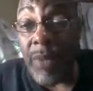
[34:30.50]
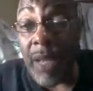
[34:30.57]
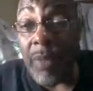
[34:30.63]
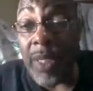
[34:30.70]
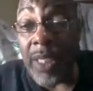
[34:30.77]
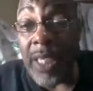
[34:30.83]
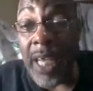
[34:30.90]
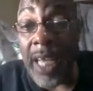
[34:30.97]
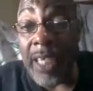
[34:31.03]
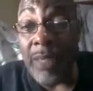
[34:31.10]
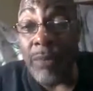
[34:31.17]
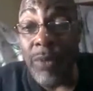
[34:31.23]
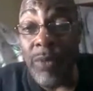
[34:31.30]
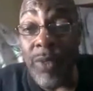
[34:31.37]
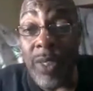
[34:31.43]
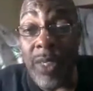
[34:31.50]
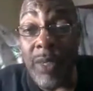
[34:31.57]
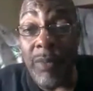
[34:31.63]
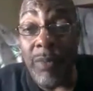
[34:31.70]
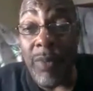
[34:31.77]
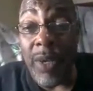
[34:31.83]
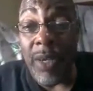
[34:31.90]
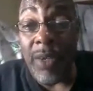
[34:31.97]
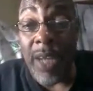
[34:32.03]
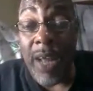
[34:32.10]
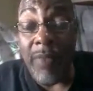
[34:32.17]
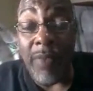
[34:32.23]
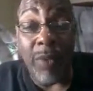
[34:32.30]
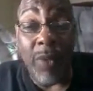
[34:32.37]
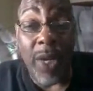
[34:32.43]
Black Man's Guide to Moving in
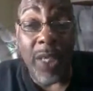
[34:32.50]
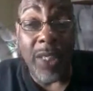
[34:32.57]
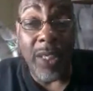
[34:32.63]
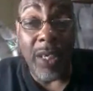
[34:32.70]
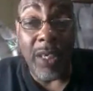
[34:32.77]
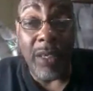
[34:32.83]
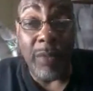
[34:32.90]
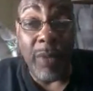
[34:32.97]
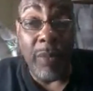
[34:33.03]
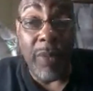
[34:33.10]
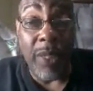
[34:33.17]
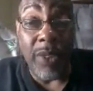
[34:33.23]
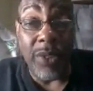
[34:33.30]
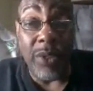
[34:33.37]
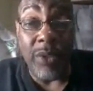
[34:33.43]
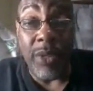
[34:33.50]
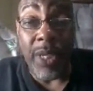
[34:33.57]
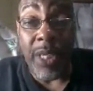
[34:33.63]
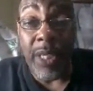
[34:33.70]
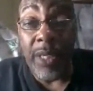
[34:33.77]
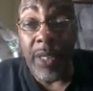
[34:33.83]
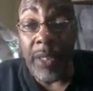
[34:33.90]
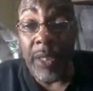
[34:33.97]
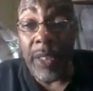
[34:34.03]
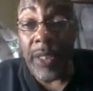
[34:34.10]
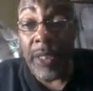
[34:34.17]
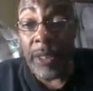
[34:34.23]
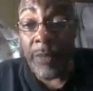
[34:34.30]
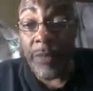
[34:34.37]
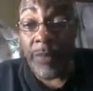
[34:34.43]
Africa where I talk about my story.
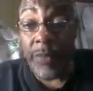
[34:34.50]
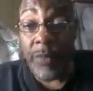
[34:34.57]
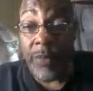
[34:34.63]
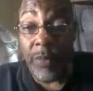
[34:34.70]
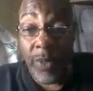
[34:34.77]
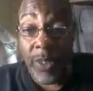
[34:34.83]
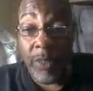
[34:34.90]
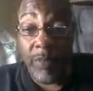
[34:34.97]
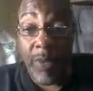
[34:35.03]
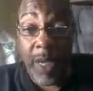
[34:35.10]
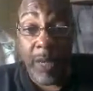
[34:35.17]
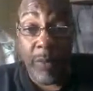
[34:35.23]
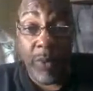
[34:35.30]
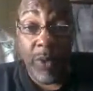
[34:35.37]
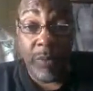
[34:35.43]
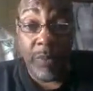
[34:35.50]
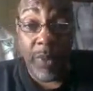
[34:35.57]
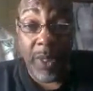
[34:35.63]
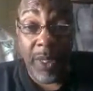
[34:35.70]
It's available on